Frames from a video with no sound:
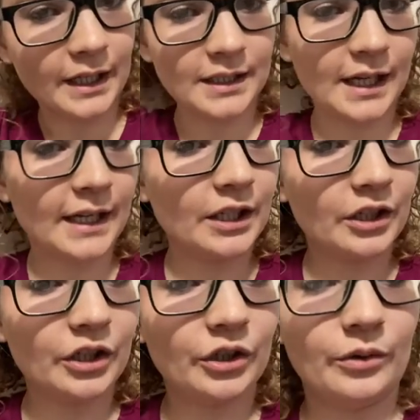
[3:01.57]
to
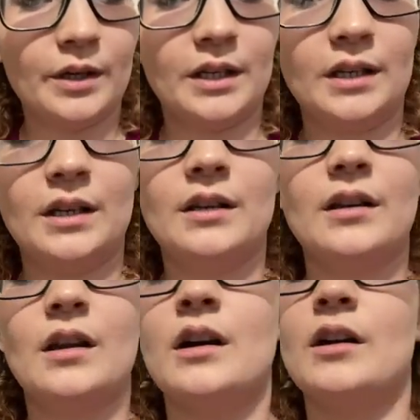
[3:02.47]
Idaho and
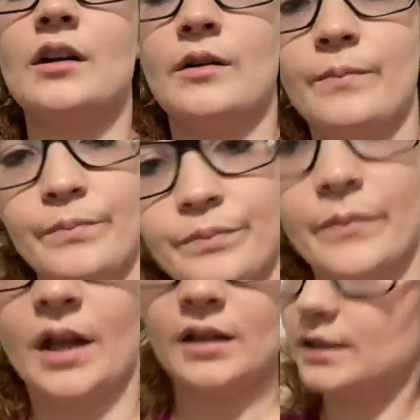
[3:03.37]

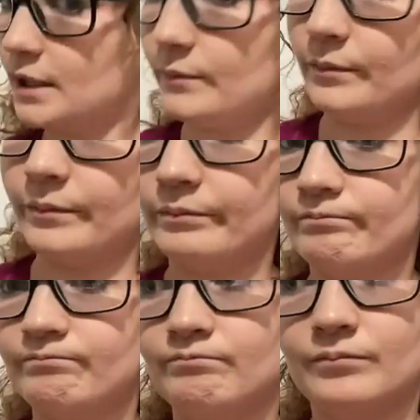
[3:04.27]
did
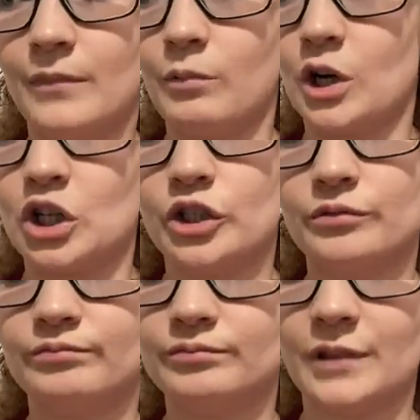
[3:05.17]
work
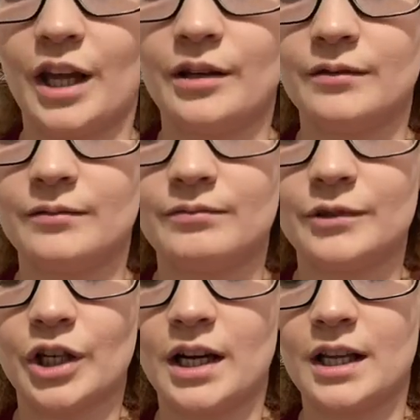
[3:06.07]
and
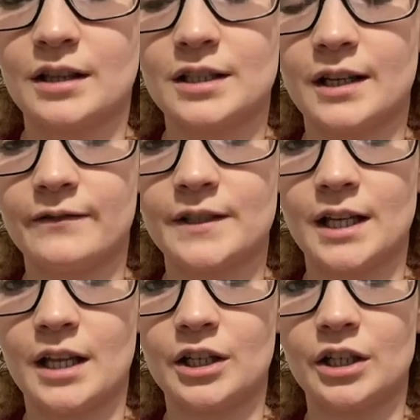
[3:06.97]
try to get stuff
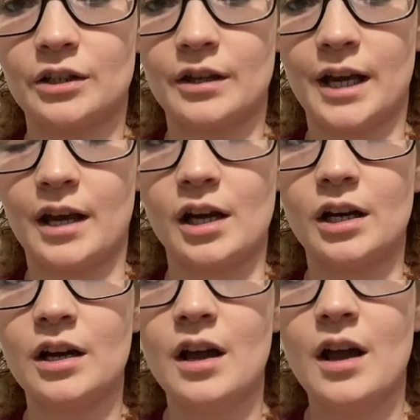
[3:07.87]
together
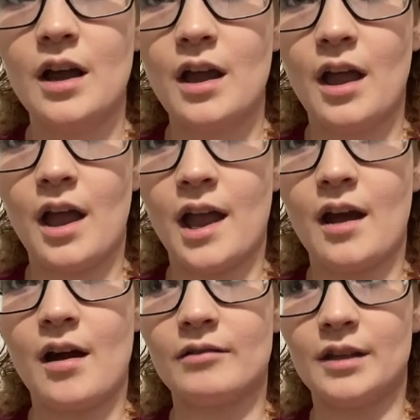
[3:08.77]
there.
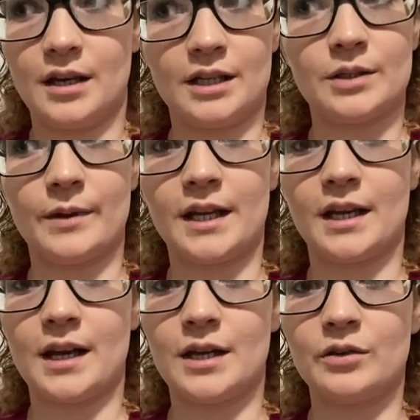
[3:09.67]
And the next
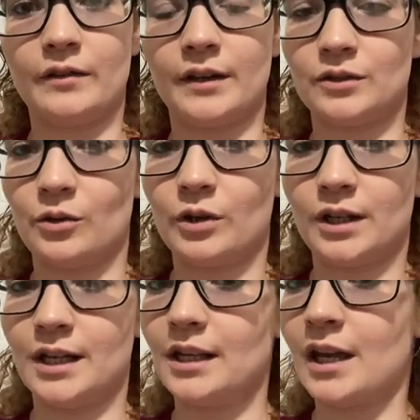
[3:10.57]
weekend I drove out to
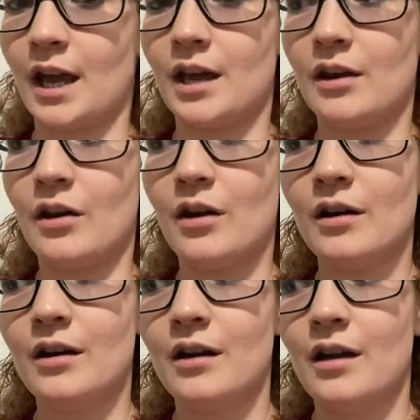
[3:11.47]
Oregon again,
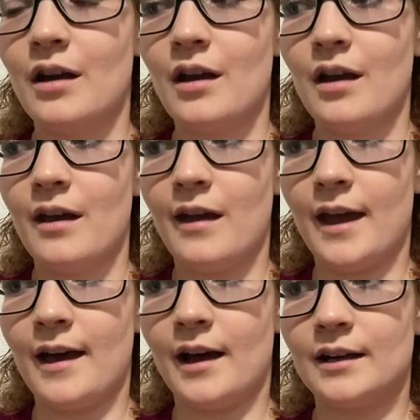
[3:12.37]

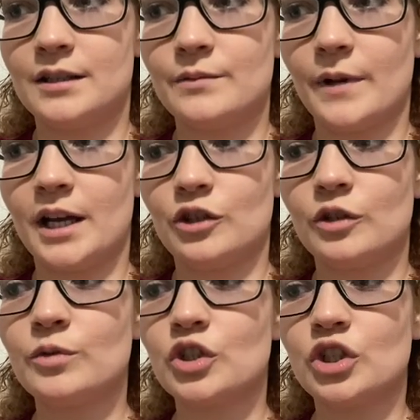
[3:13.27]
and my
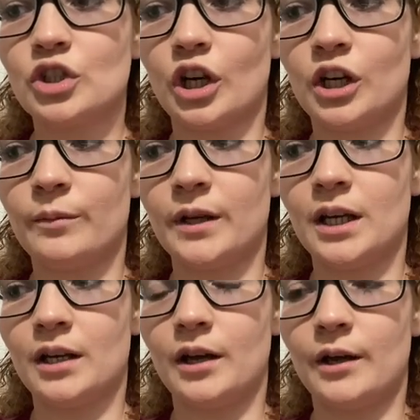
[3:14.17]
trips just started to
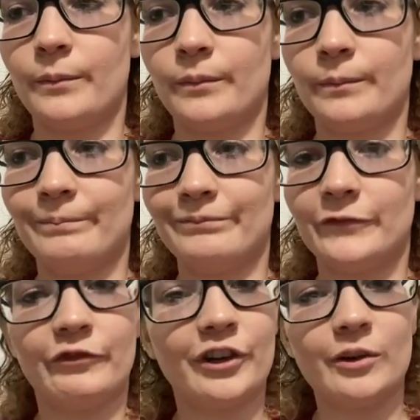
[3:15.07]
become
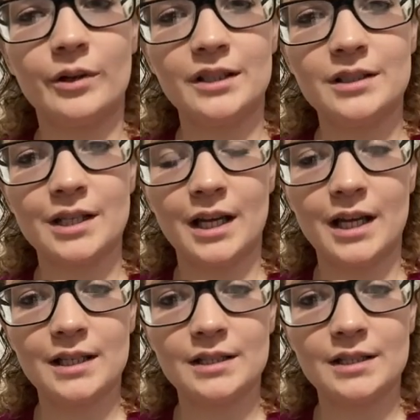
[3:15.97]
frequent, I guess.